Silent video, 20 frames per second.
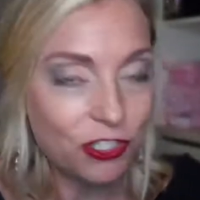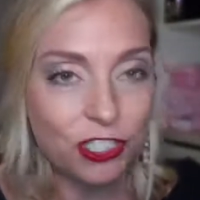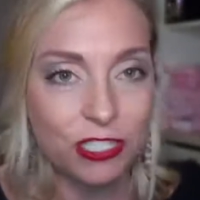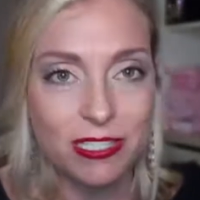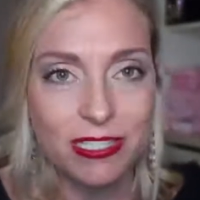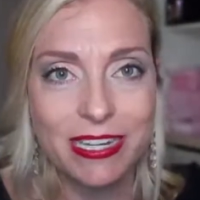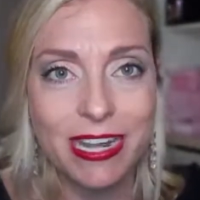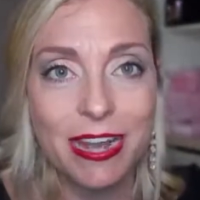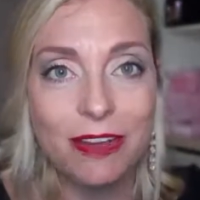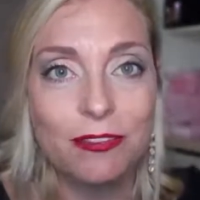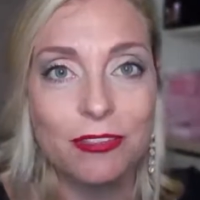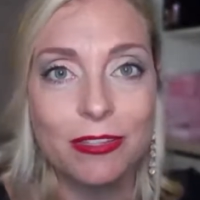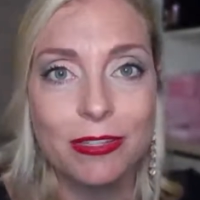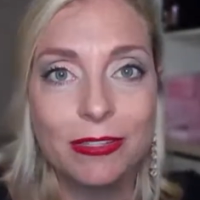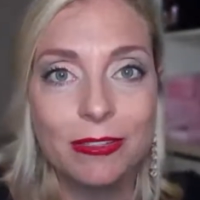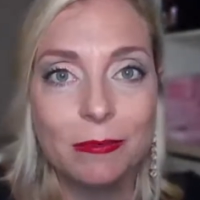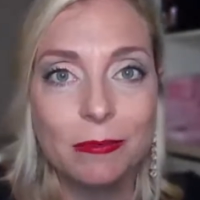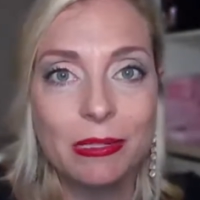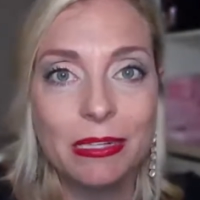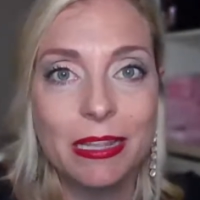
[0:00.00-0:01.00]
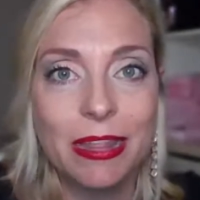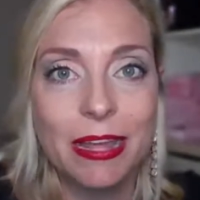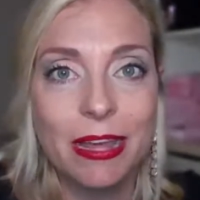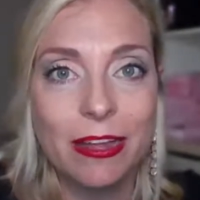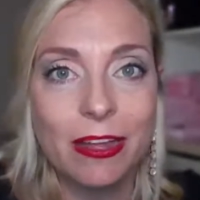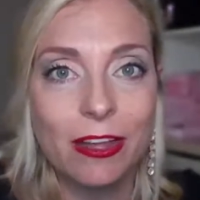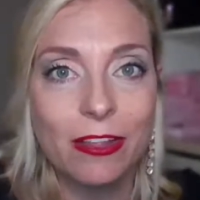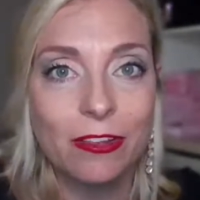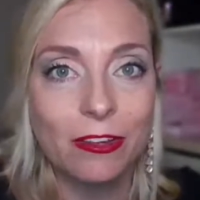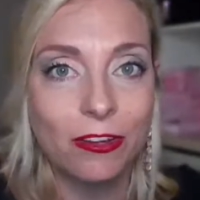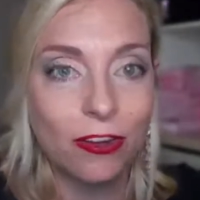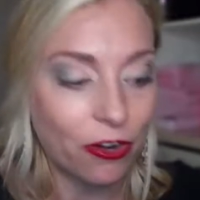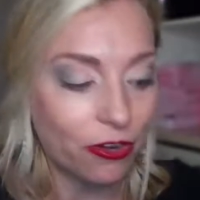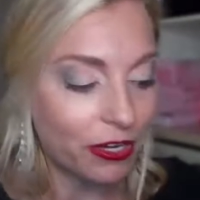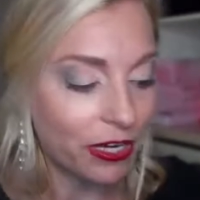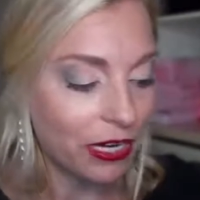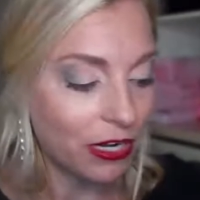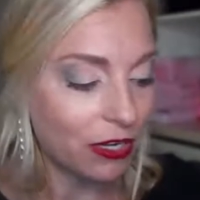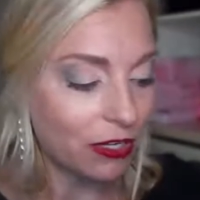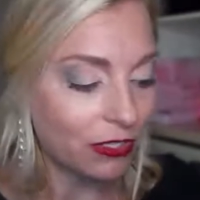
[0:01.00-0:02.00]
just have a little bit of that color
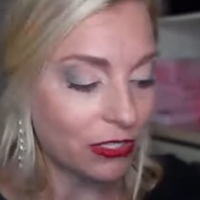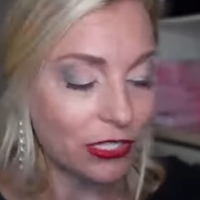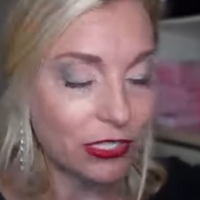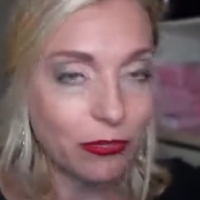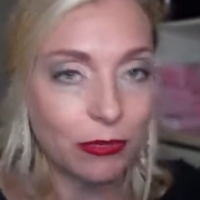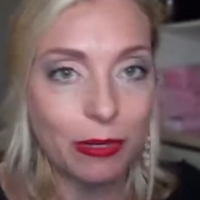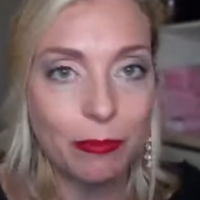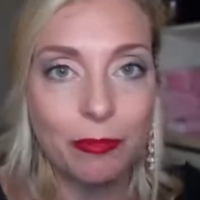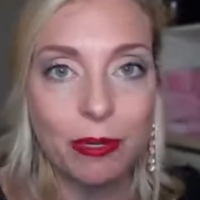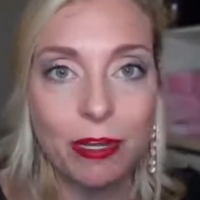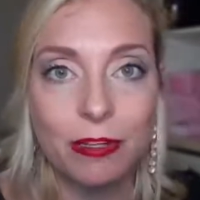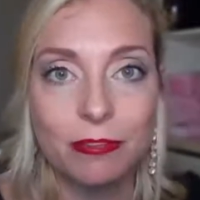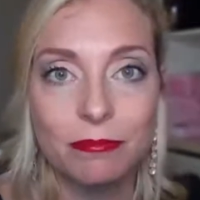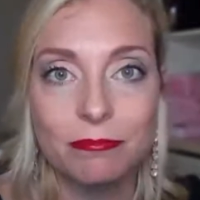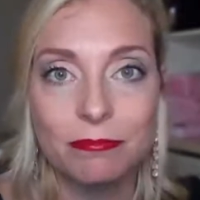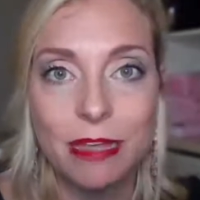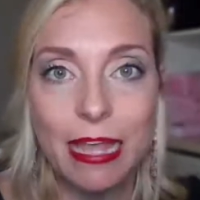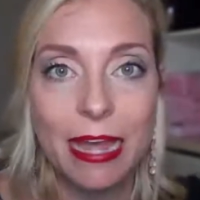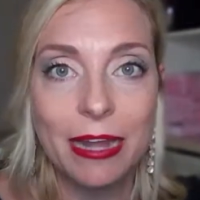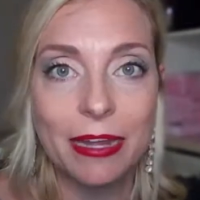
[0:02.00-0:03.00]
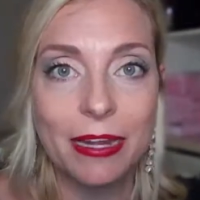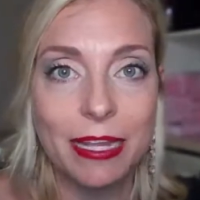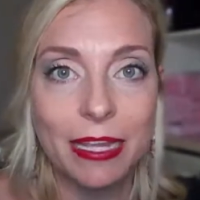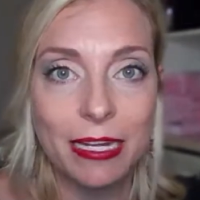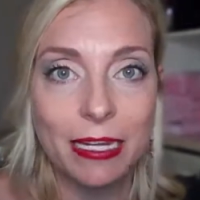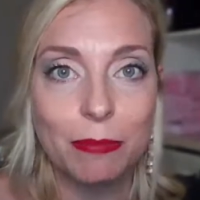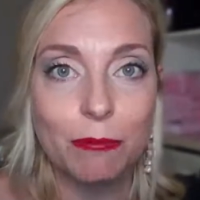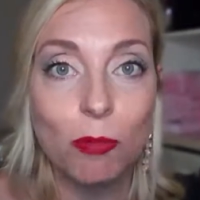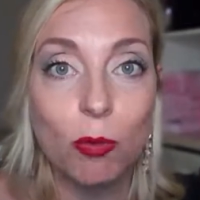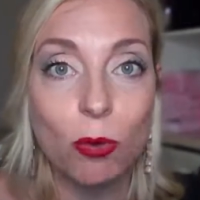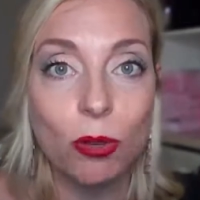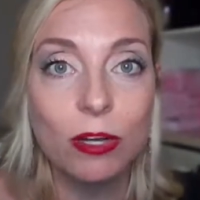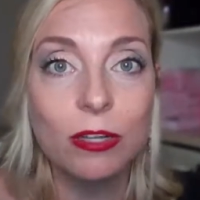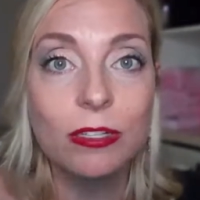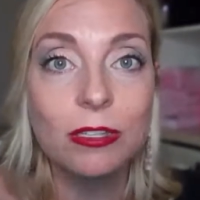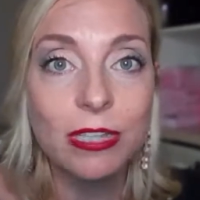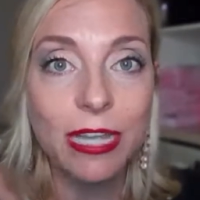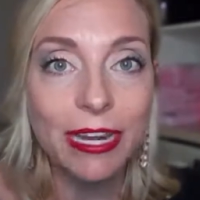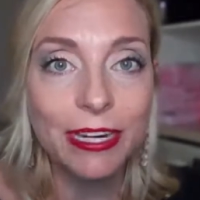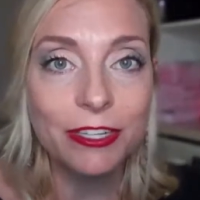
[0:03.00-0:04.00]
already on. So I'm not adding any
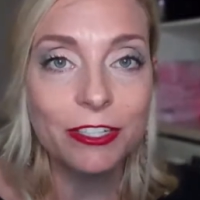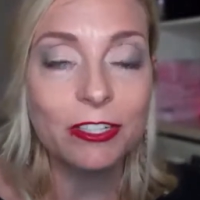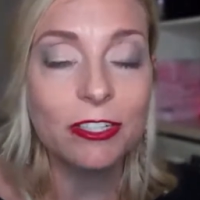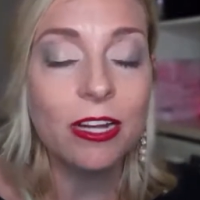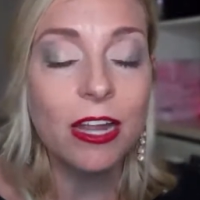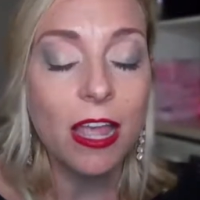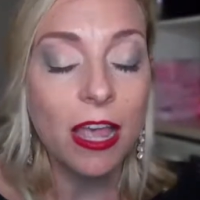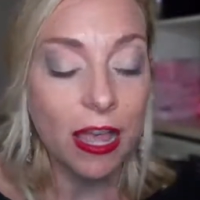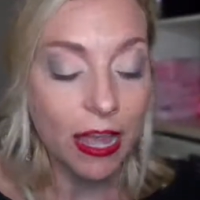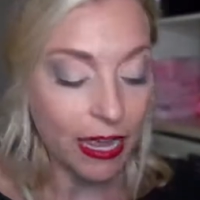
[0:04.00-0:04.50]
more liner.